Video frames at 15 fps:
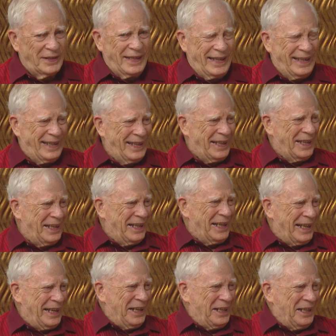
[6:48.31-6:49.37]
well, you can bring your
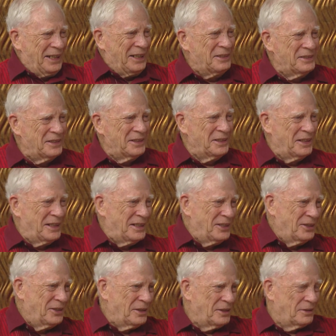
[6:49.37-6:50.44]
you can when you play the
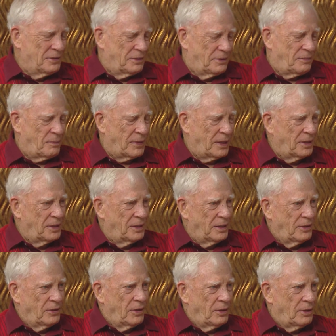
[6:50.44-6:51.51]
guitar or the
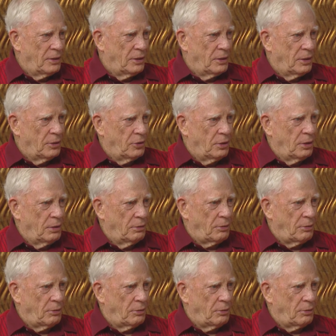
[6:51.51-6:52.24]
banjo. I can't remember.